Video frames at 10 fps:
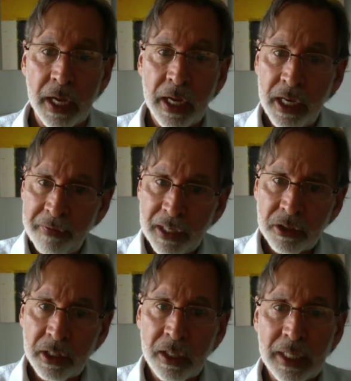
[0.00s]
it
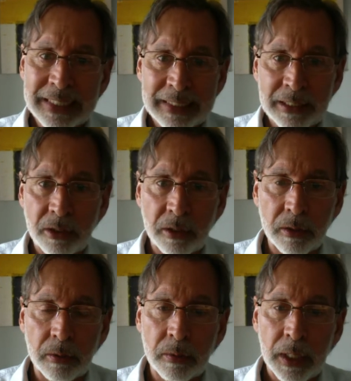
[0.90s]
eventually gets
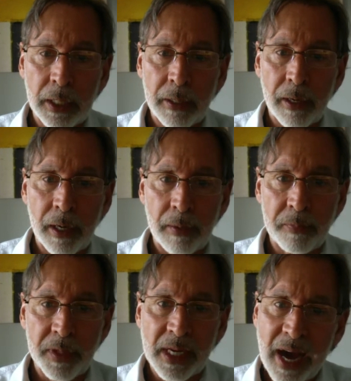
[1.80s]
into
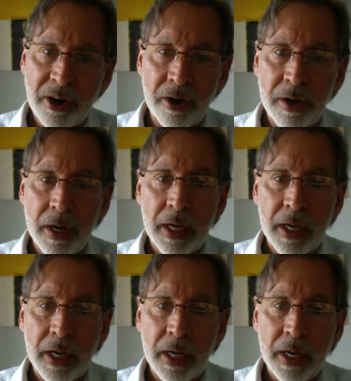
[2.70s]
the gutter.